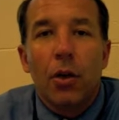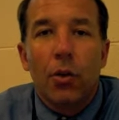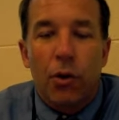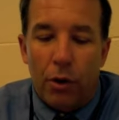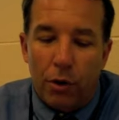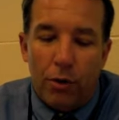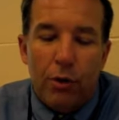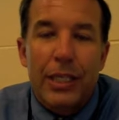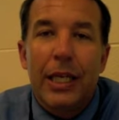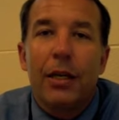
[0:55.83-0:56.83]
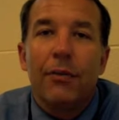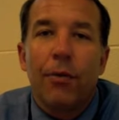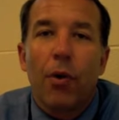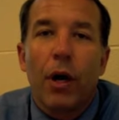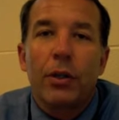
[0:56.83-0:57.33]
or critique it
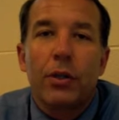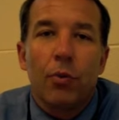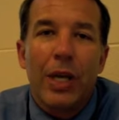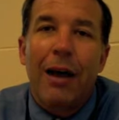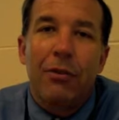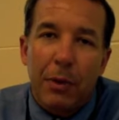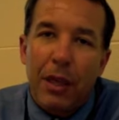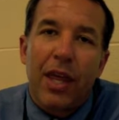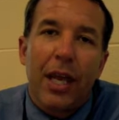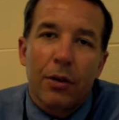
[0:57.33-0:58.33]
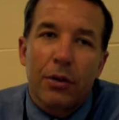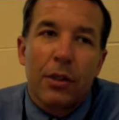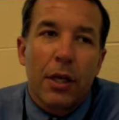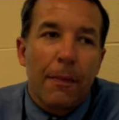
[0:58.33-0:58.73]
for us. We have to be thinkers.